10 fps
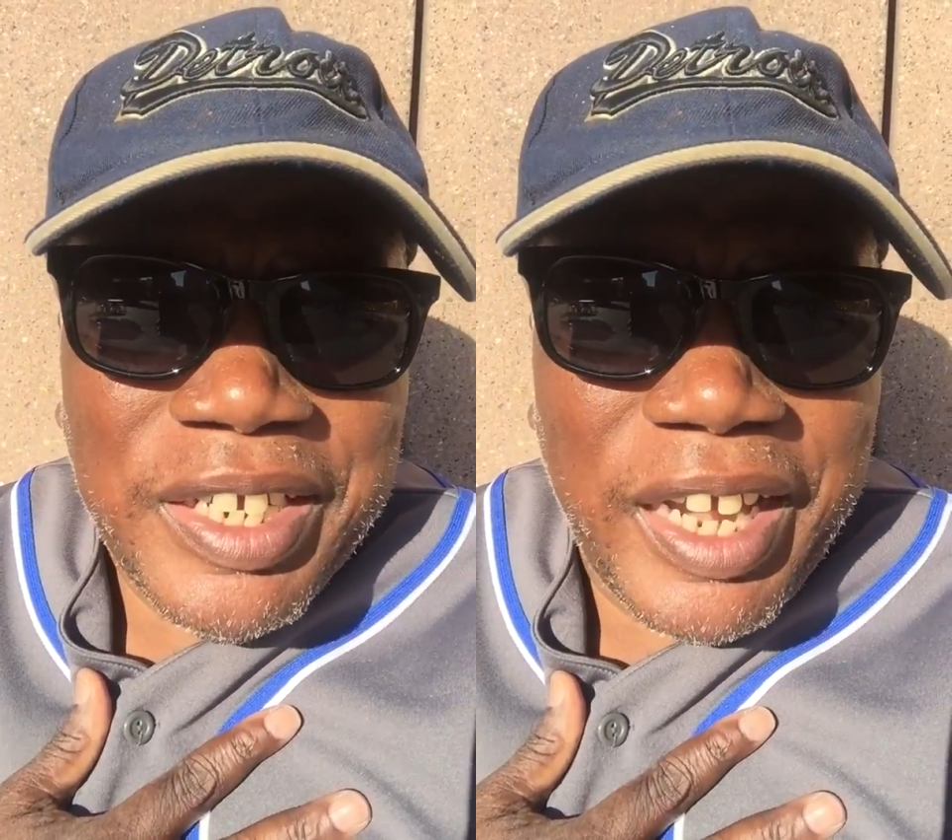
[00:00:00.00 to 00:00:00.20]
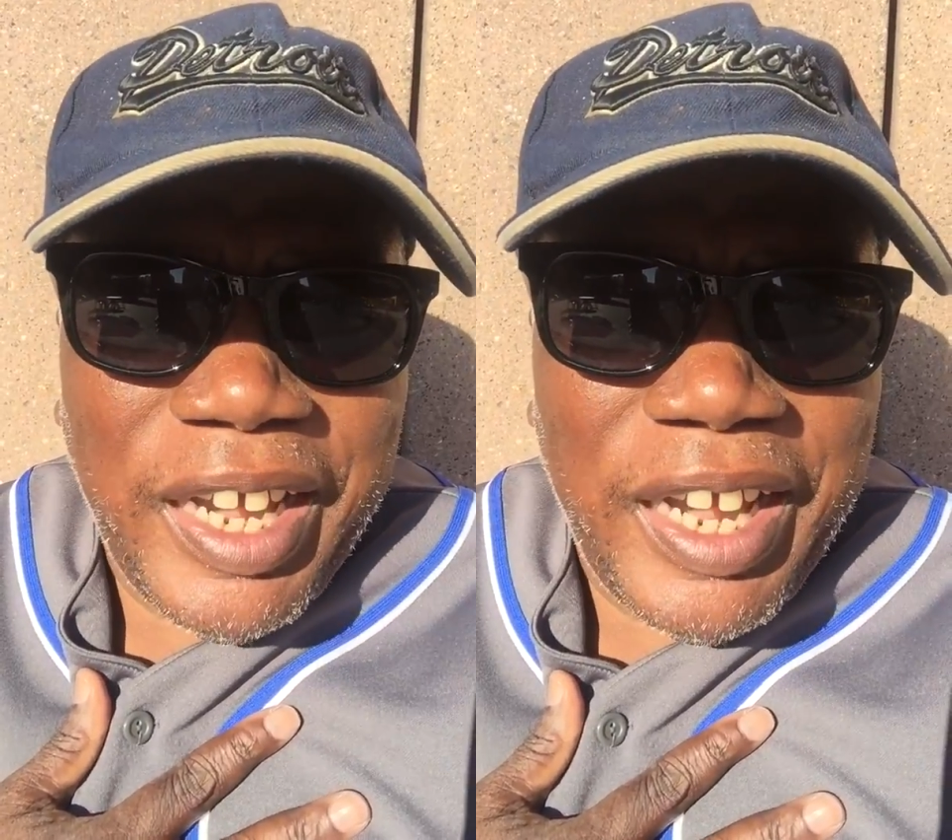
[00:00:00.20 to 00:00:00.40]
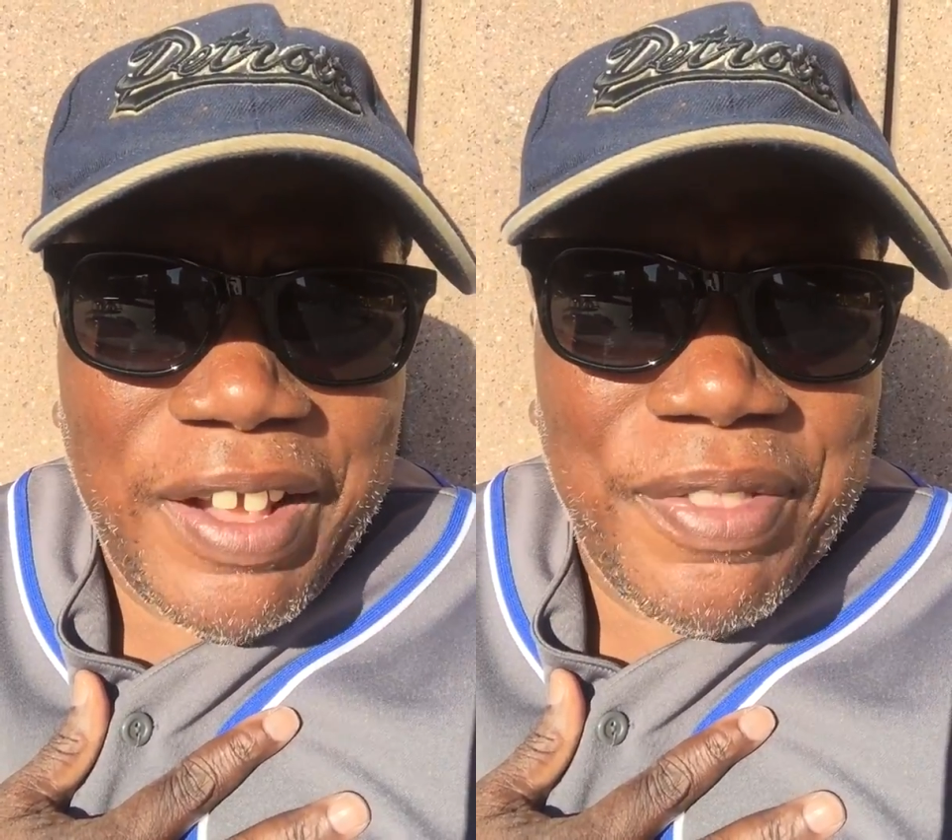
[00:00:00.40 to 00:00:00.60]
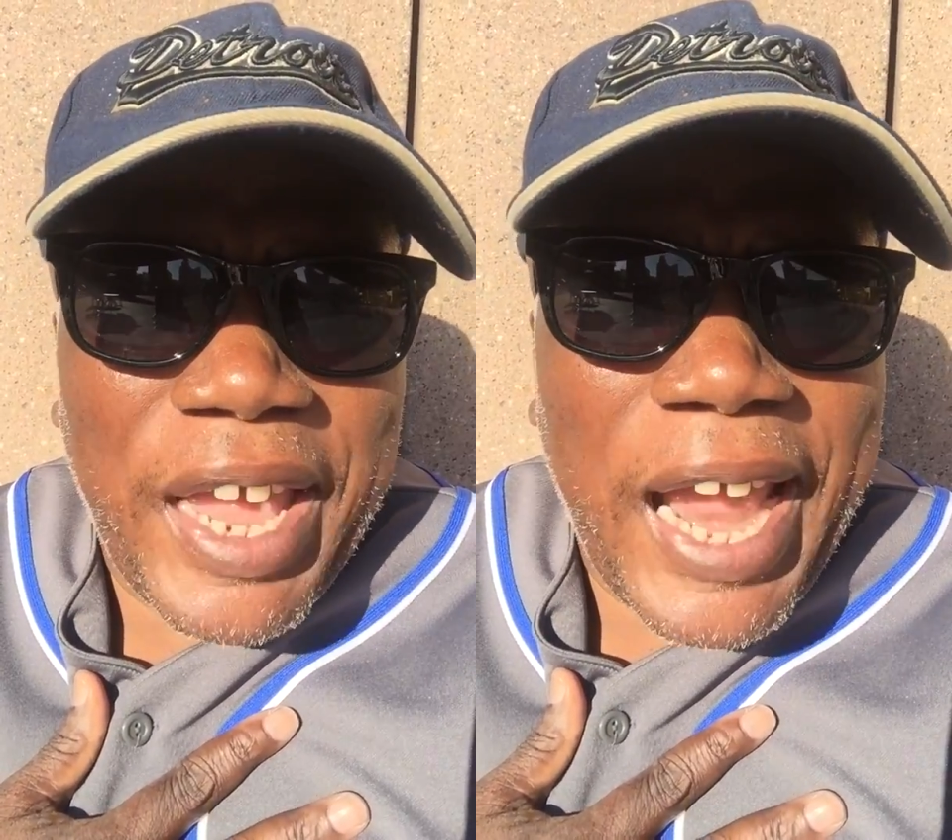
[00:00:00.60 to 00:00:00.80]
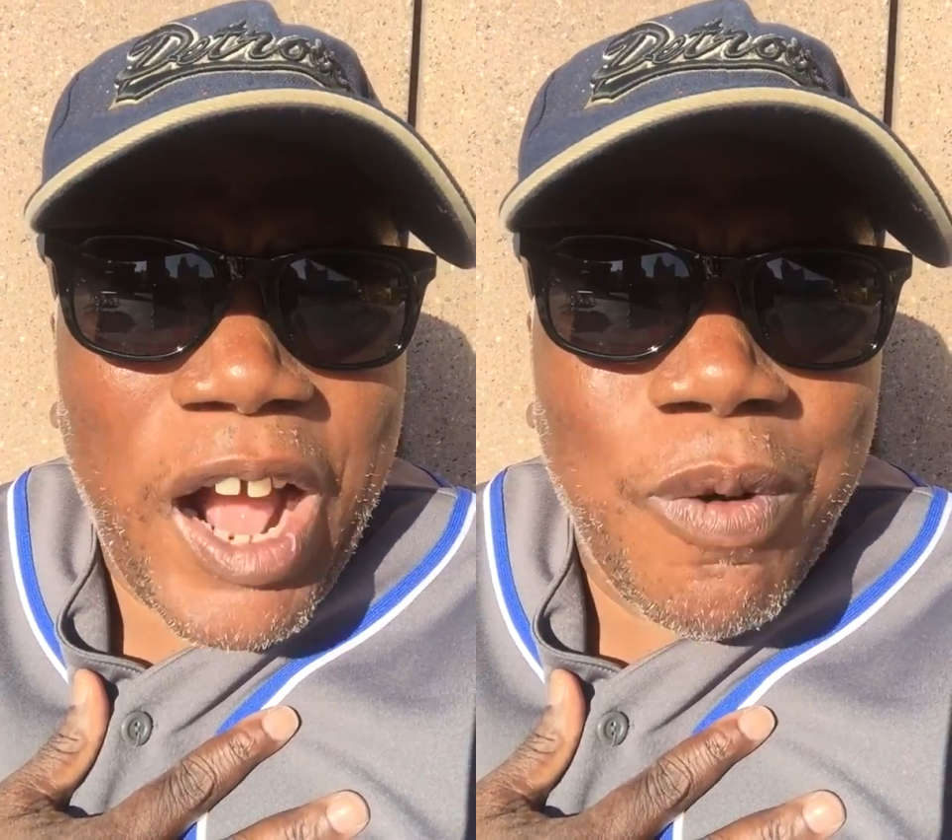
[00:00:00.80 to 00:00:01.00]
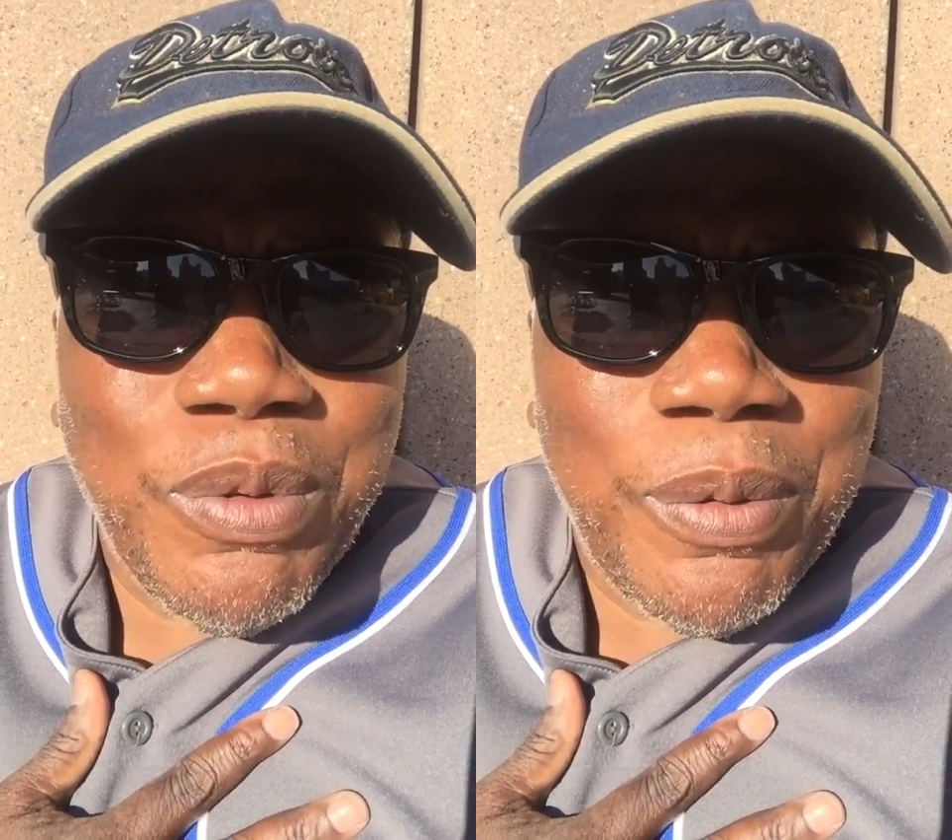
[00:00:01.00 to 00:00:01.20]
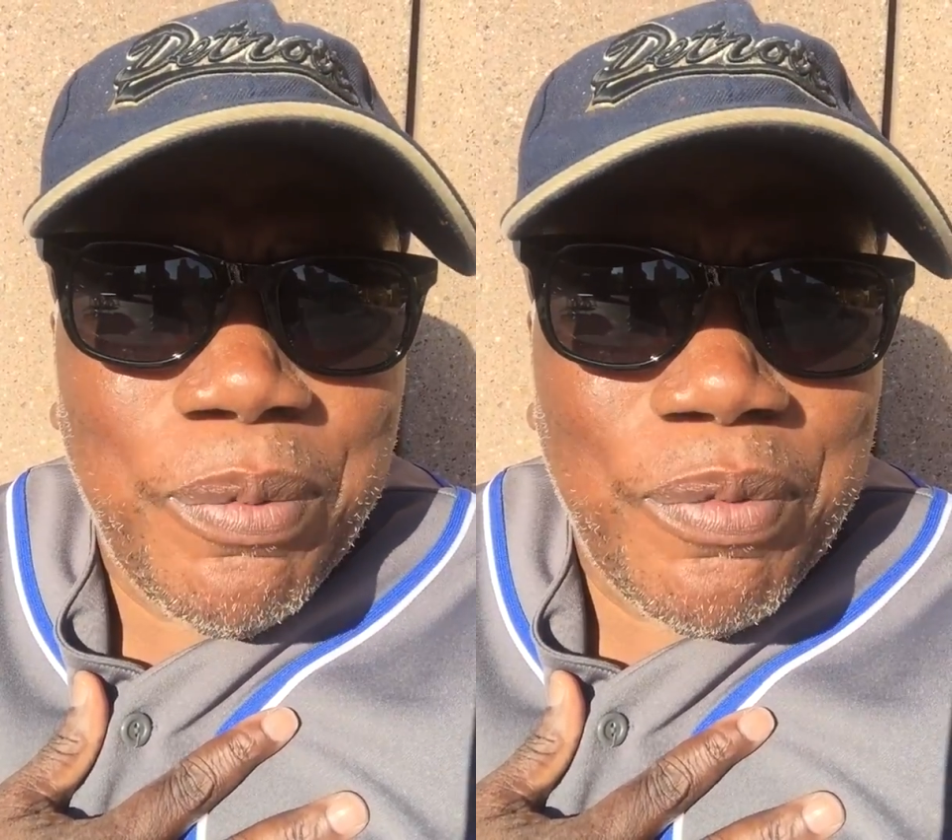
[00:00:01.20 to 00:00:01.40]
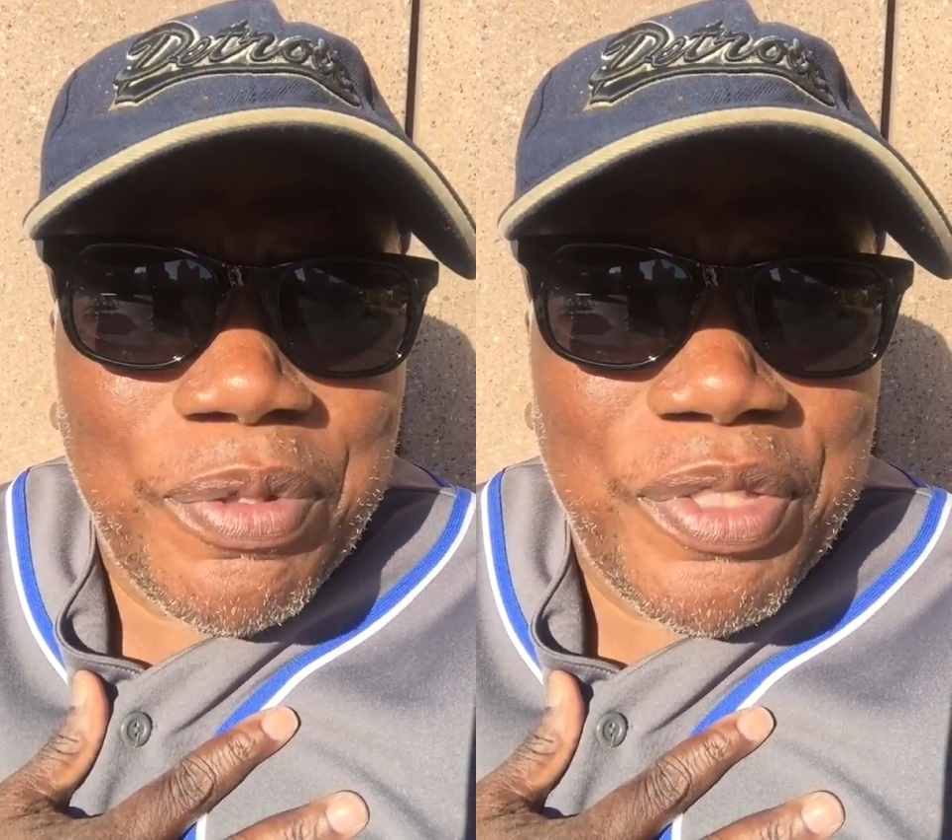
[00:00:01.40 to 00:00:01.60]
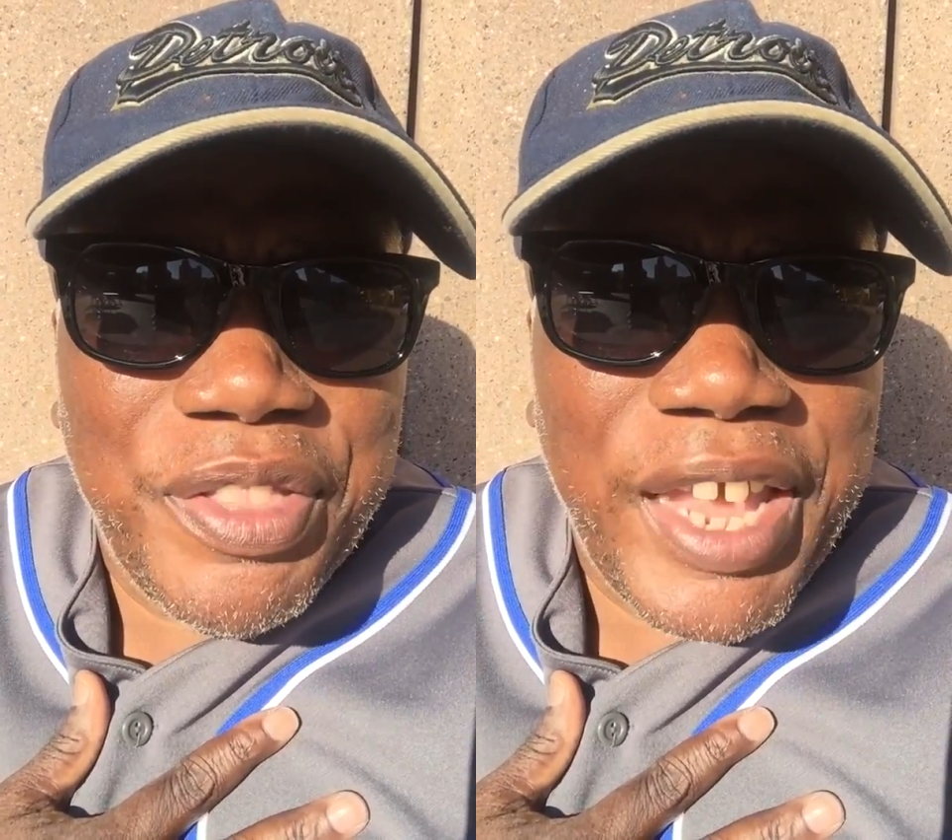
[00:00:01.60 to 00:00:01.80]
And the album